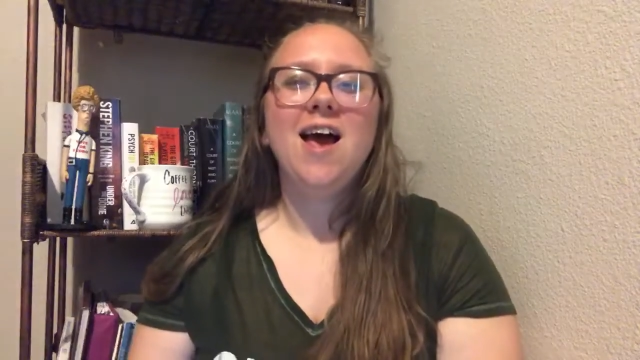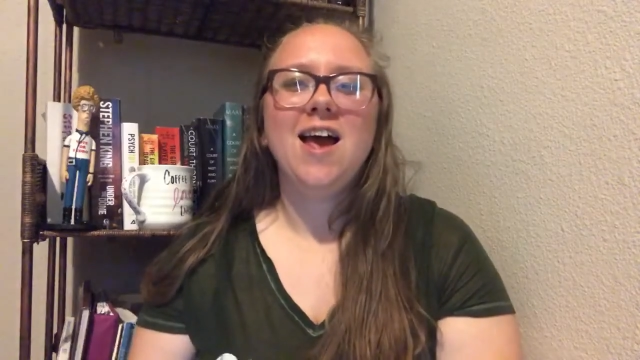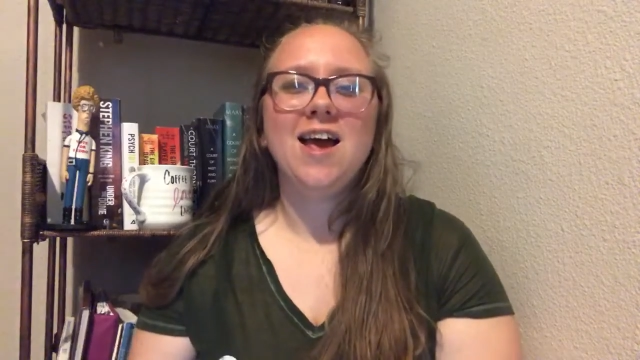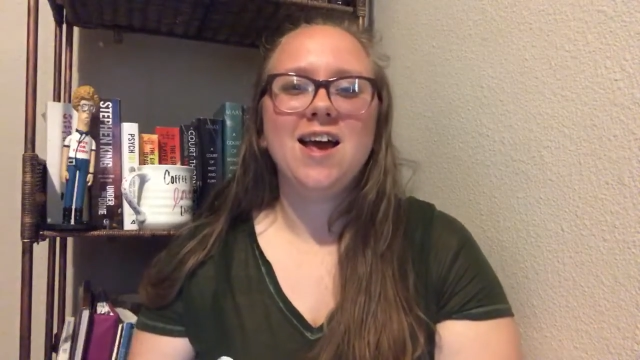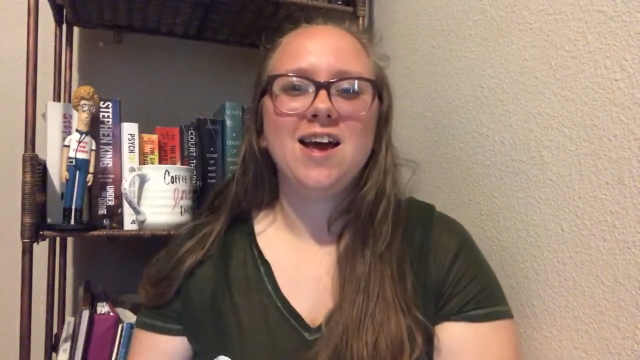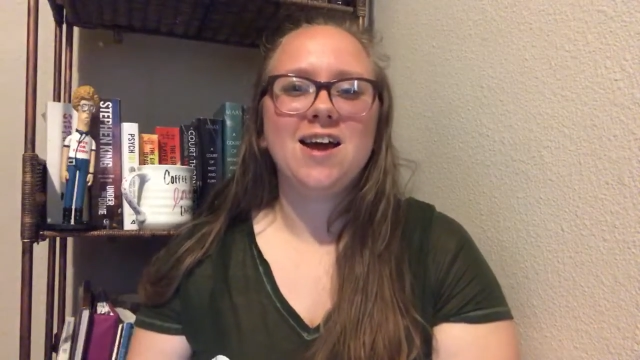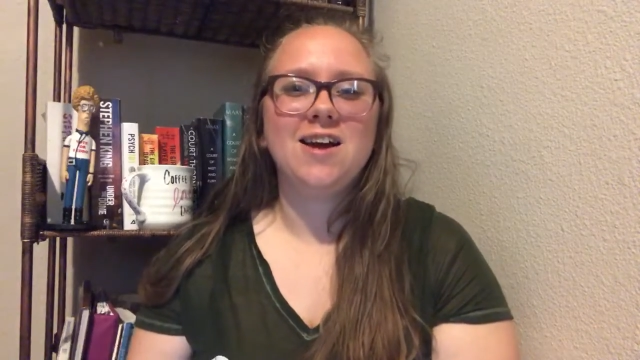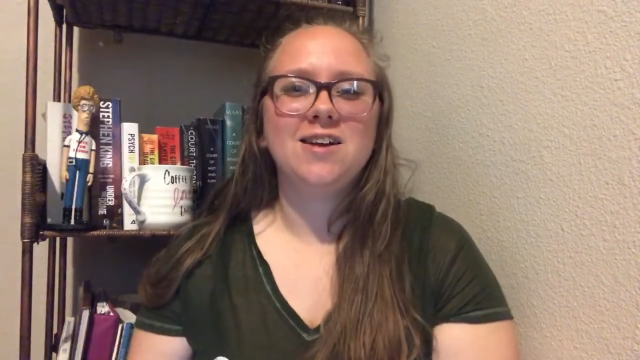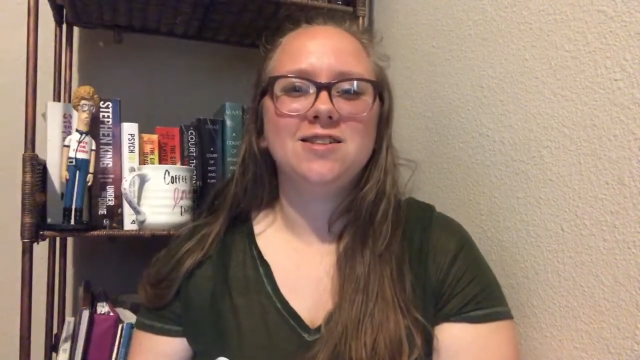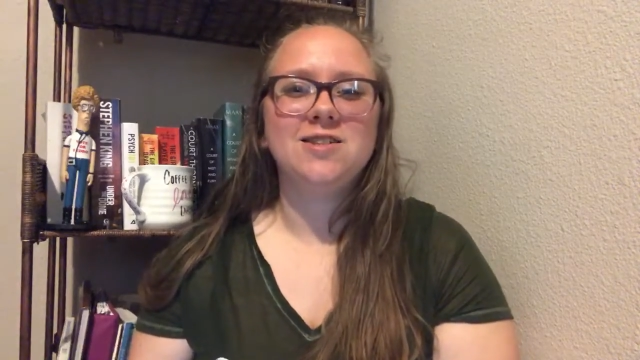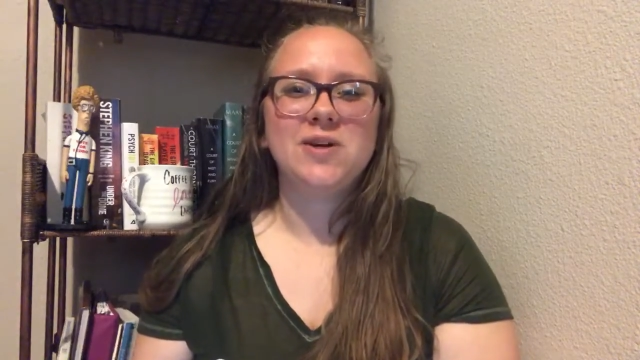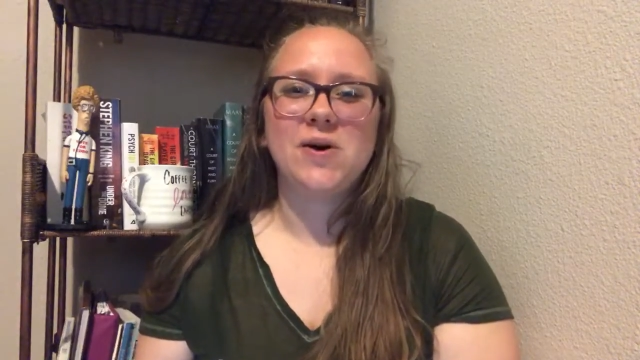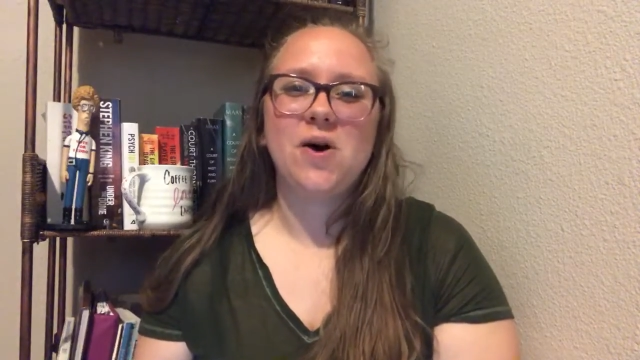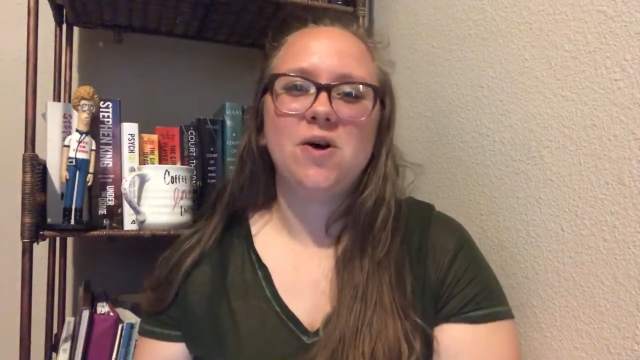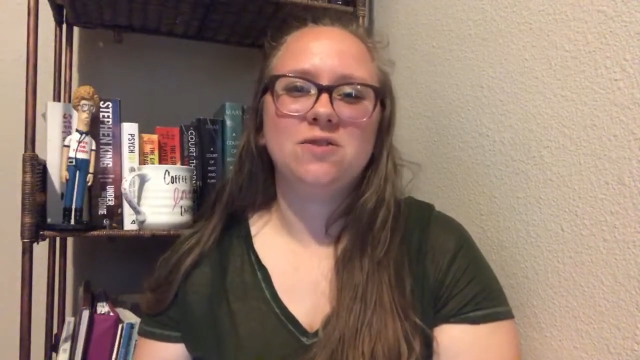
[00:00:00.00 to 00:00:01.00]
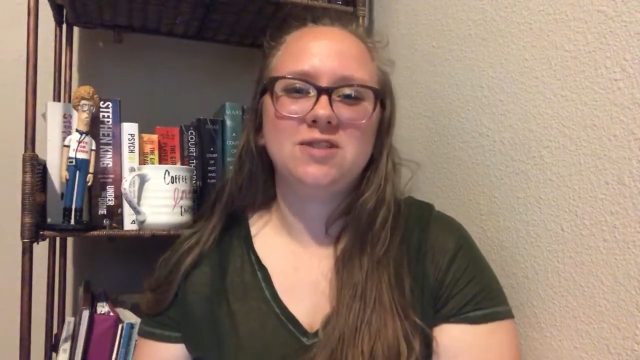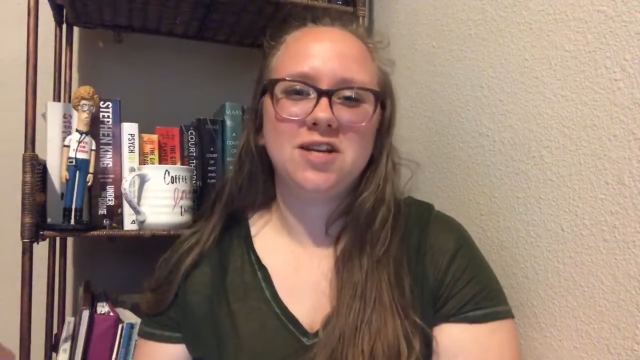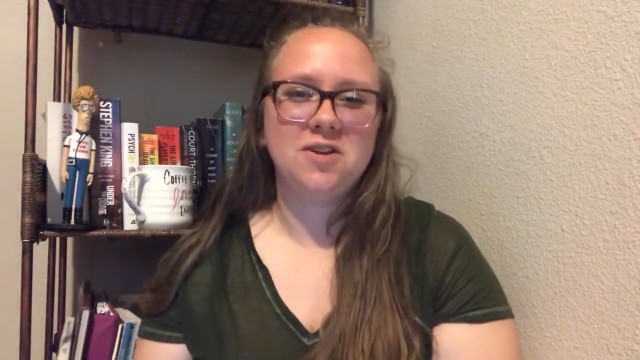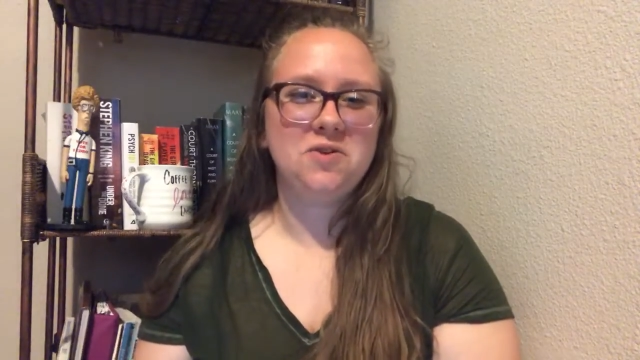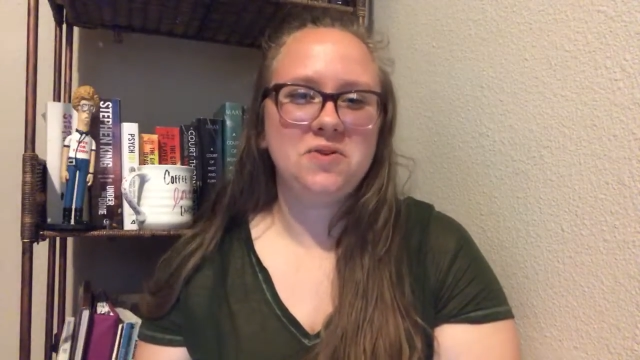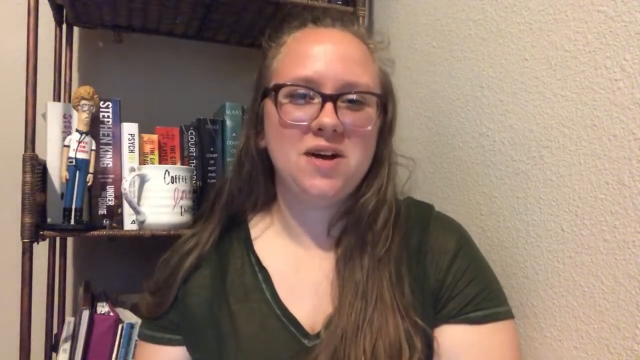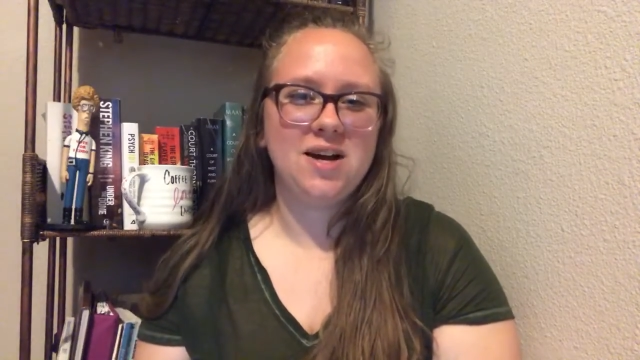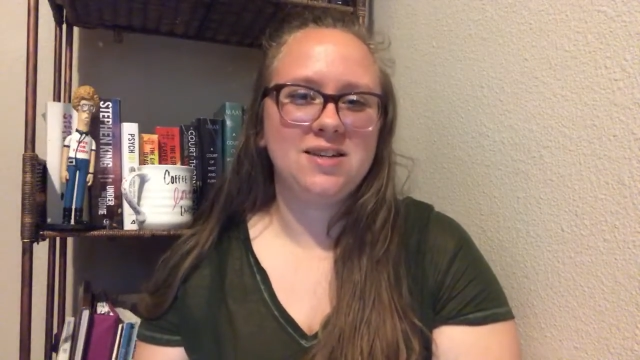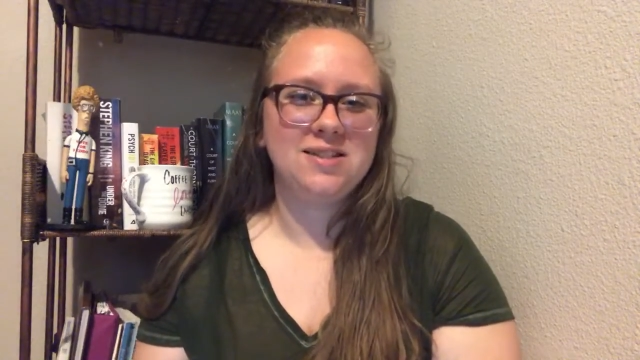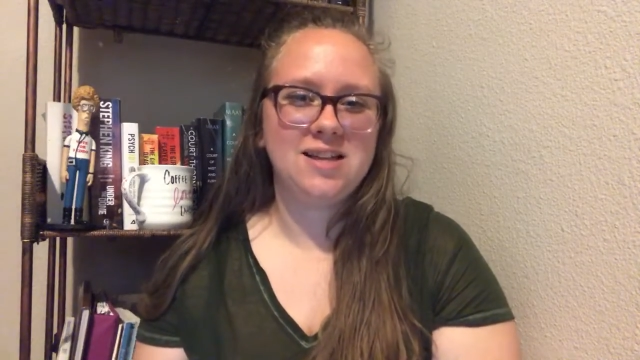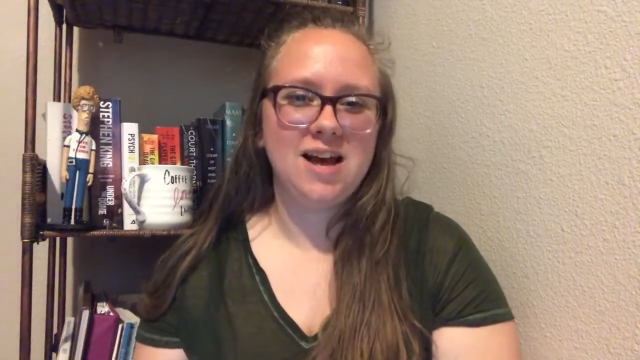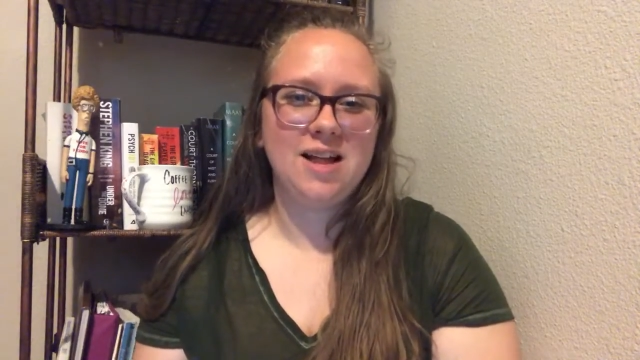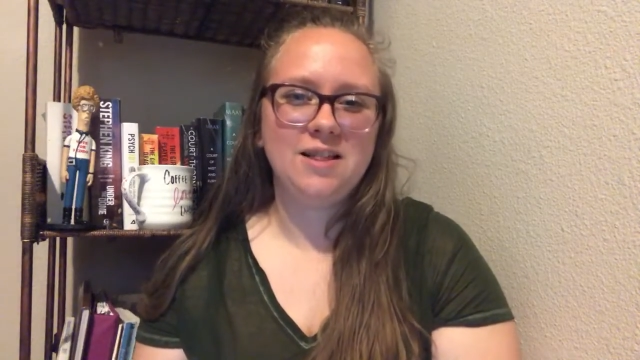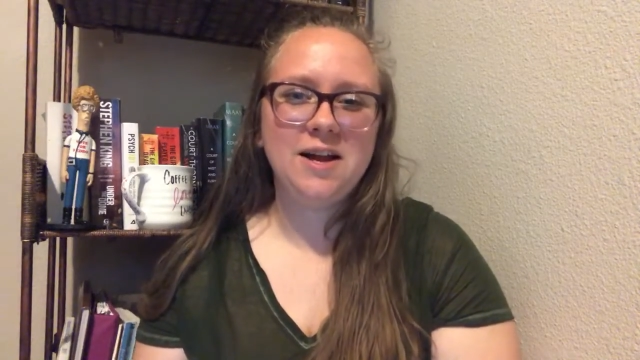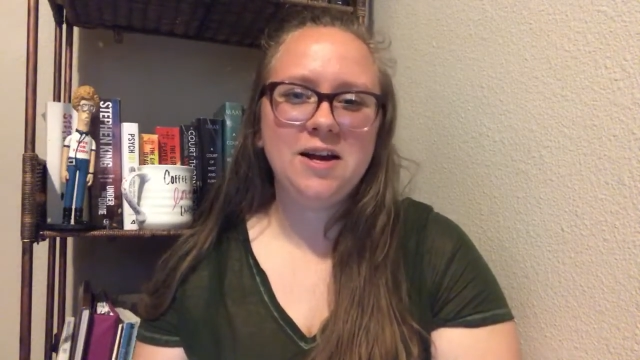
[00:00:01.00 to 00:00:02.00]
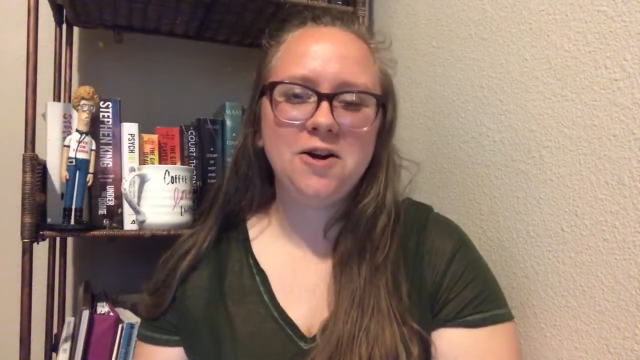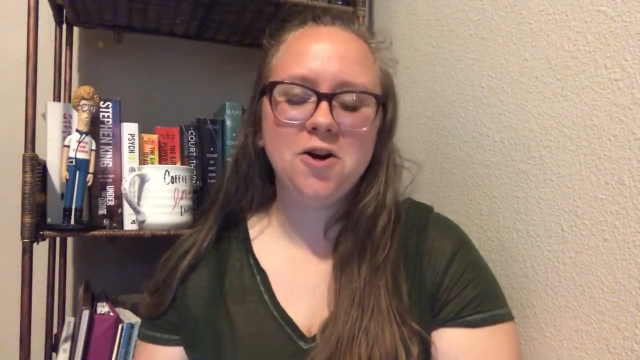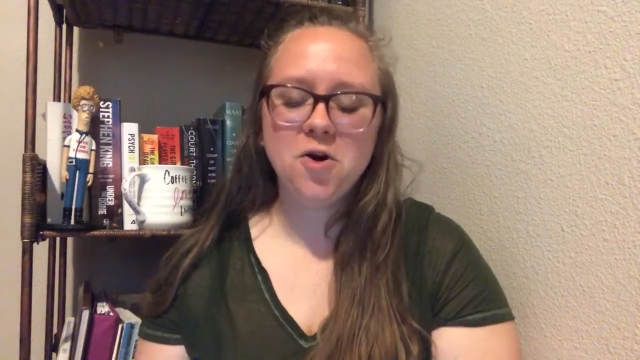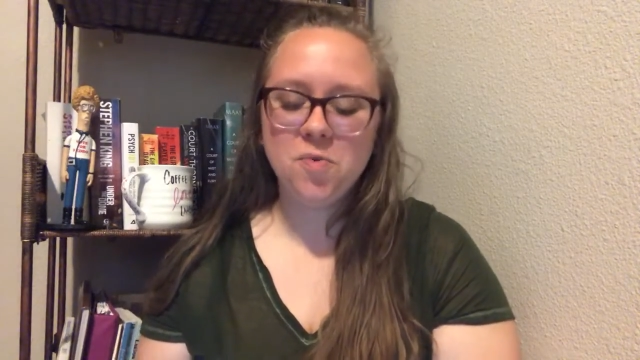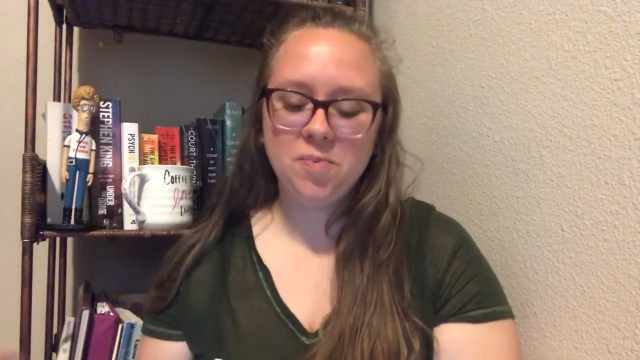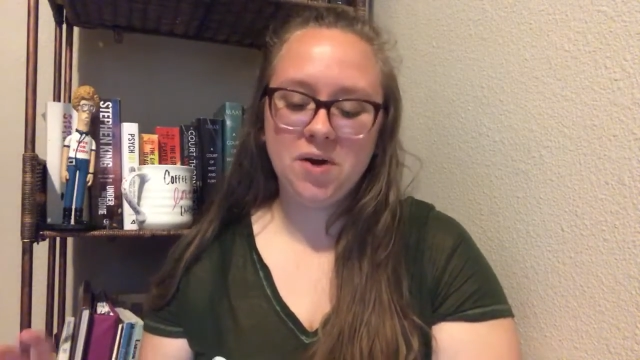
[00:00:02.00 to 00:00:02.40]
and so I'll tell you guys that later,